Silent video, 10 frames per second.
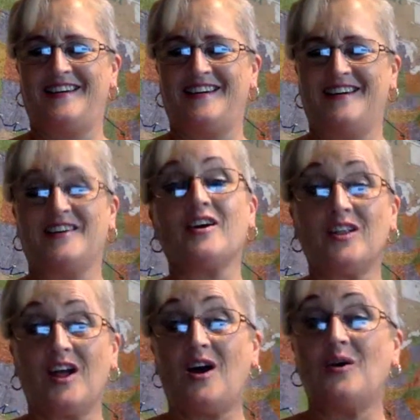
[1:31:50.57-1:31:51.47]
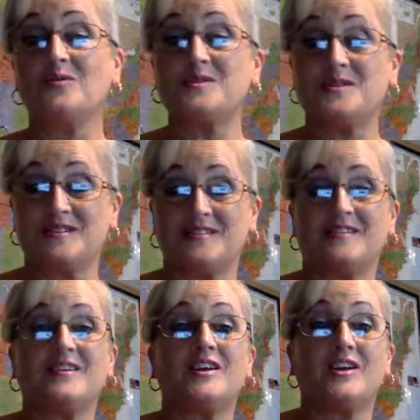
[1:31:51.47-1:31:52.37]
You're close.
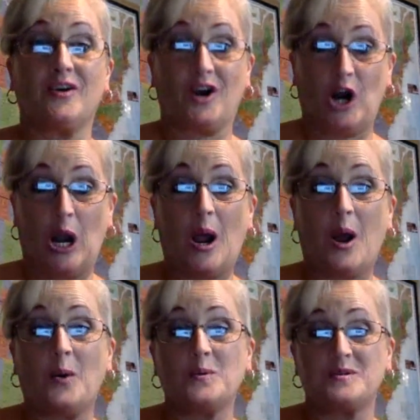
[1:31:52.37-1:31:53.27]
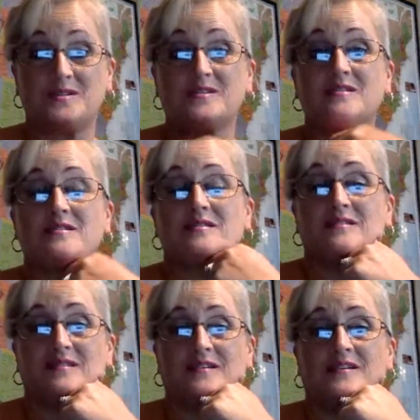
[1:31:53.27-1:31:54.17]
You're close.
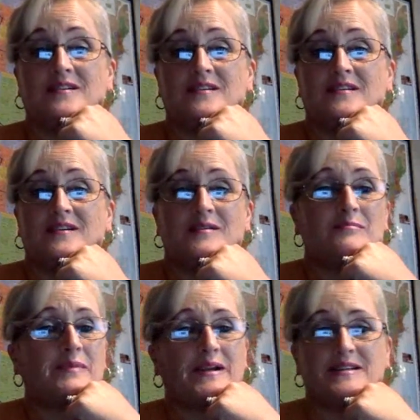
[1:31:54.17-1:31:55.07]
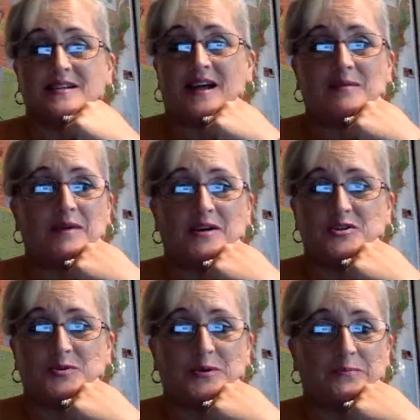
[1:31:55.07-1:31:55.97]
But it's not a
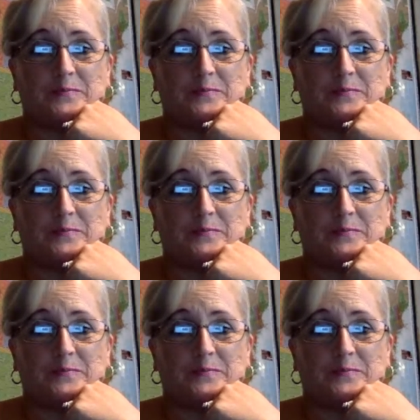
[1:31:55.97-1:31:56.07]
mushroom.